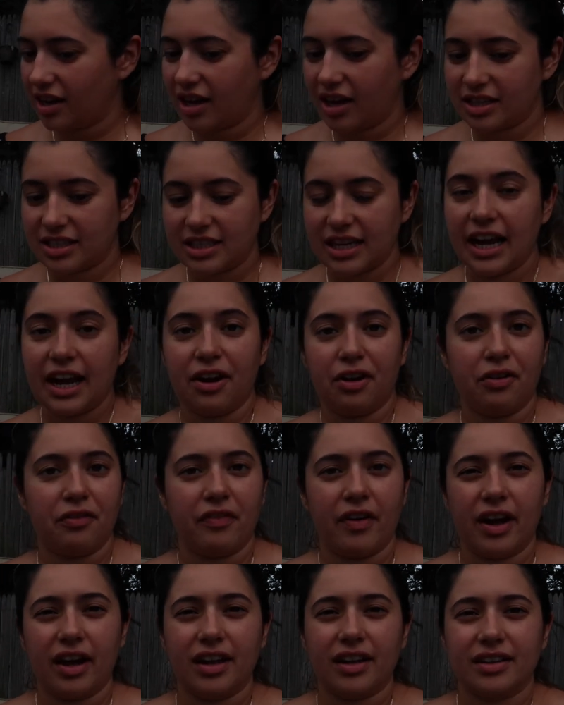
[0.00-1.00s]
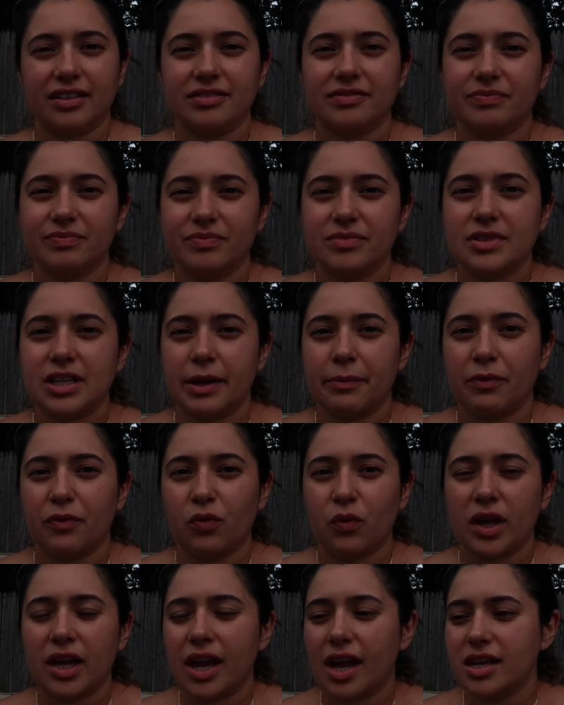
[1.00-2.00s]
a terrifying type of
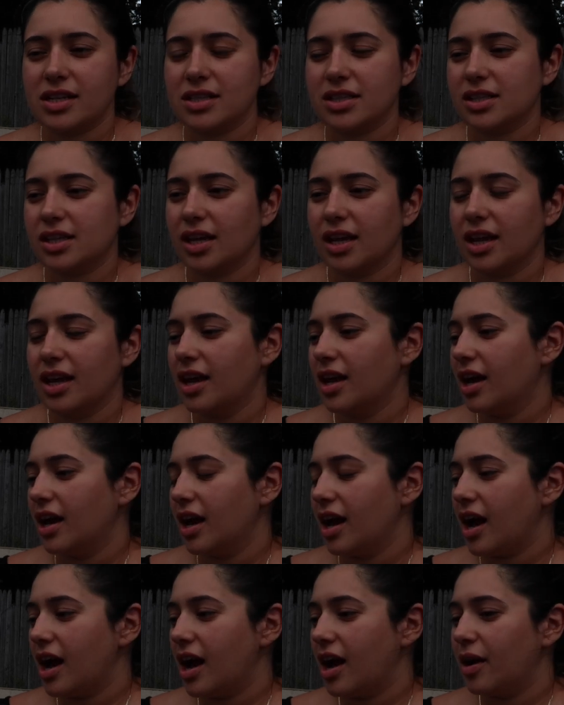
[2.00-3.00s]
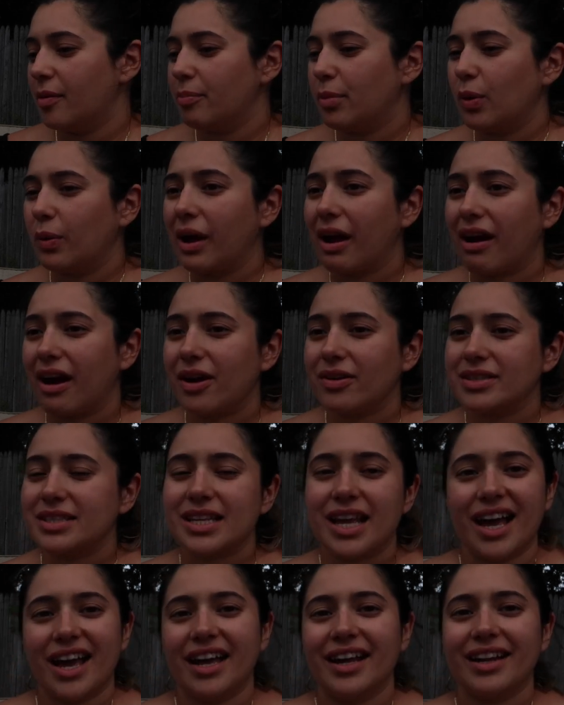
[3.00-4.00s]
weekend. But we are
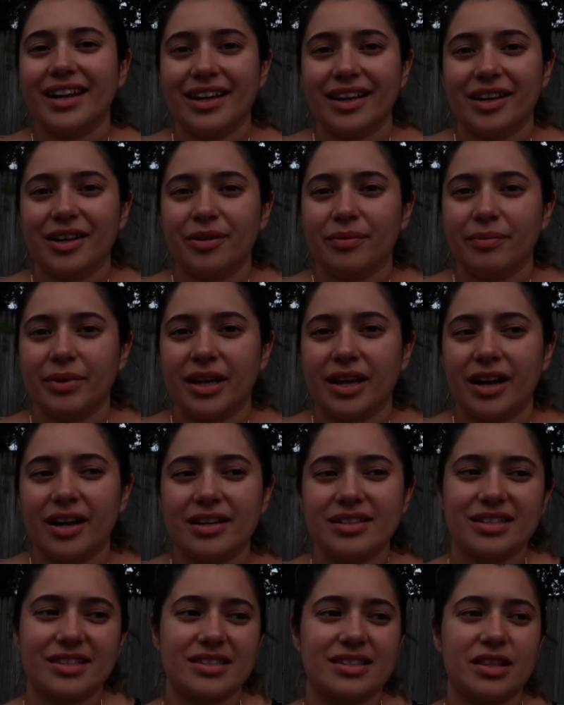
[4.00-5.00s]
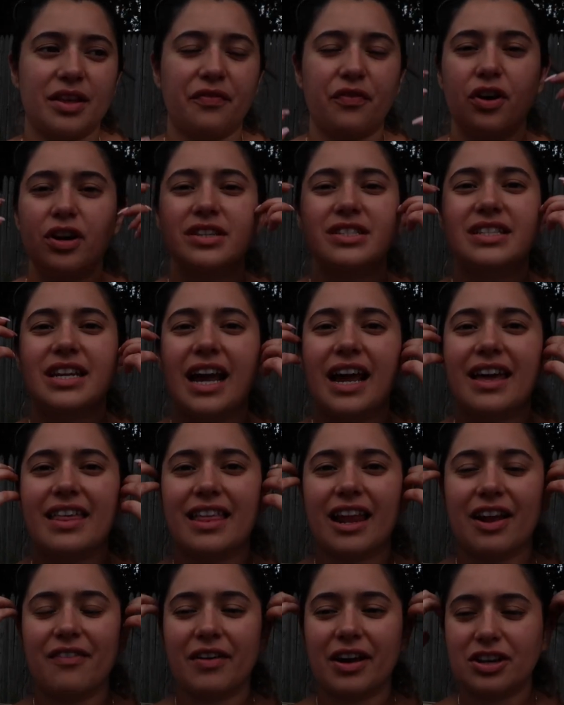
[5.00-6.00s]
outside because it's the first day
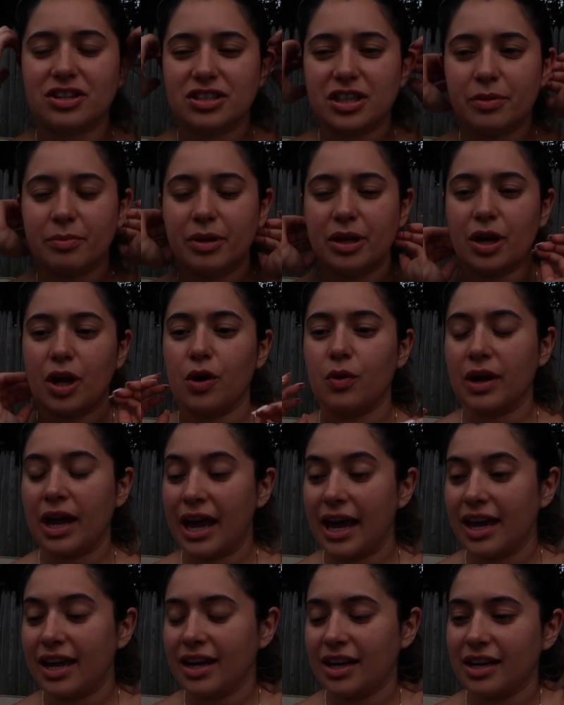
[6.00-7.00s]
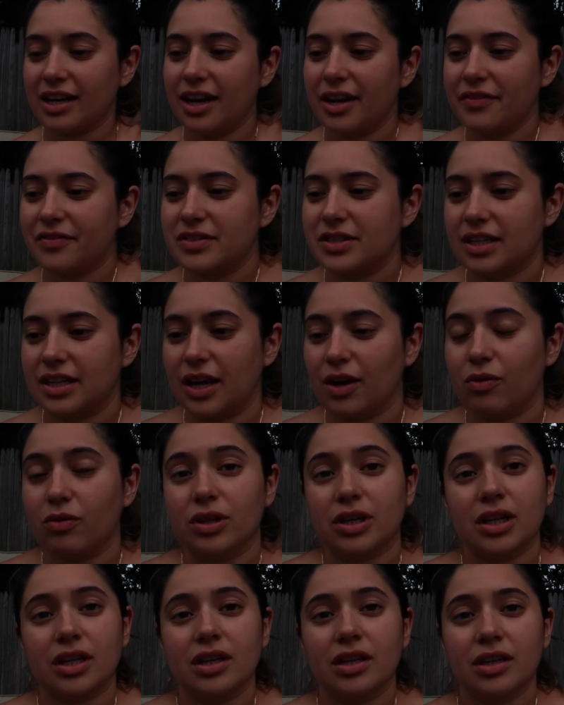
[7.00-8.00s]
that I've actually been okay enough to not
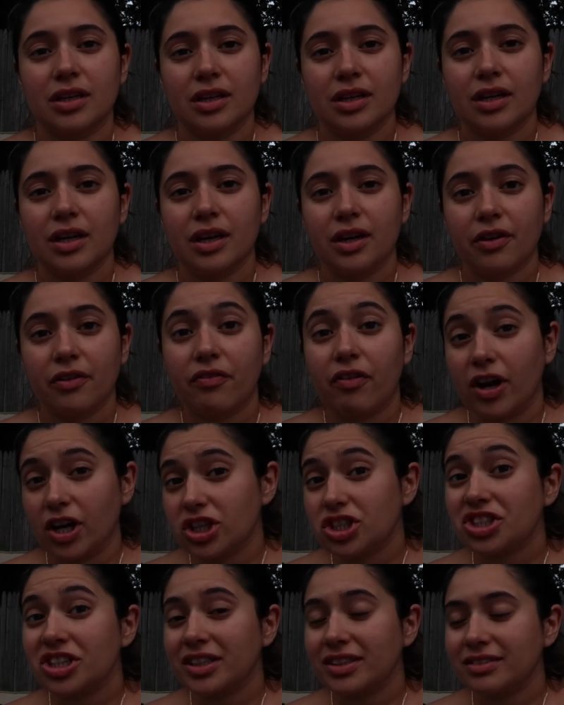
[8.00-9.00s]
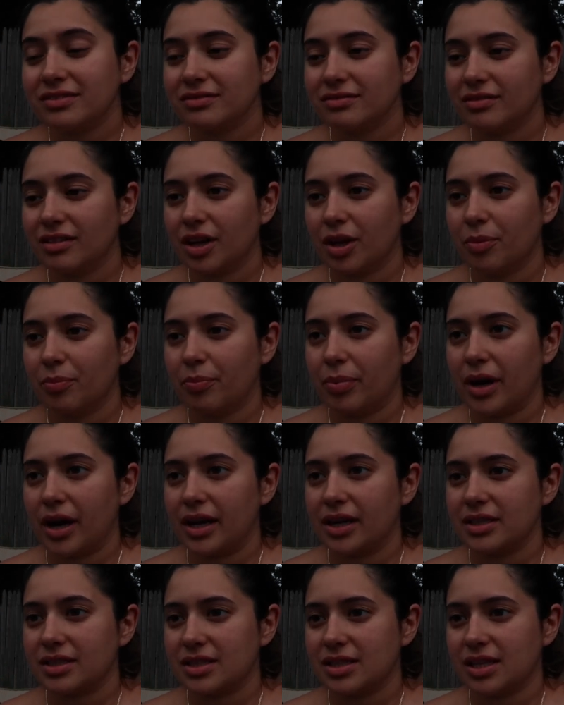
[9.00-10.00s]
only function,
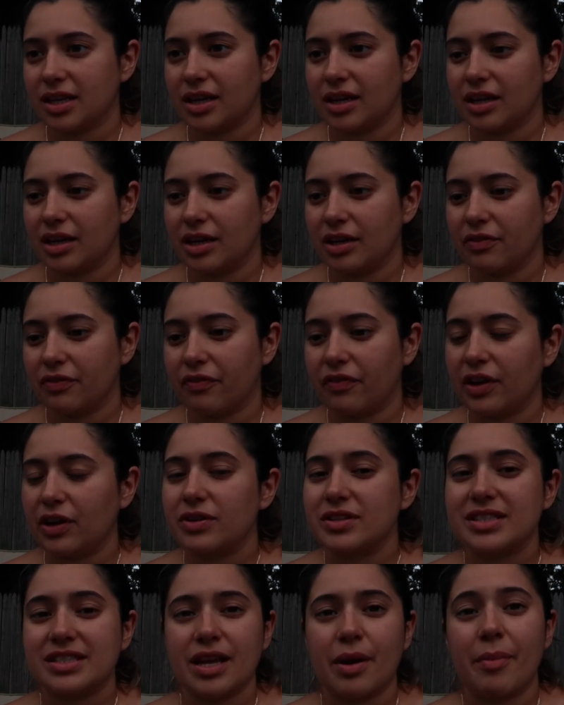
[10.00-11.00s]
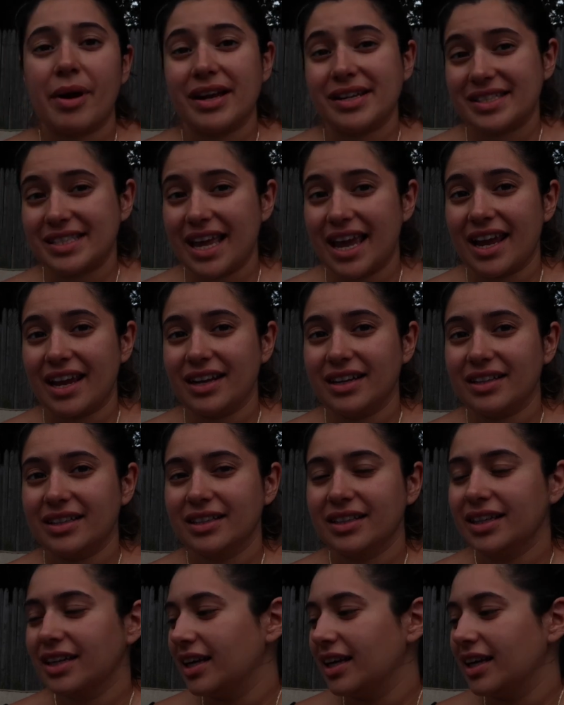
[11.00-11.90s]
but to feel semi-sane.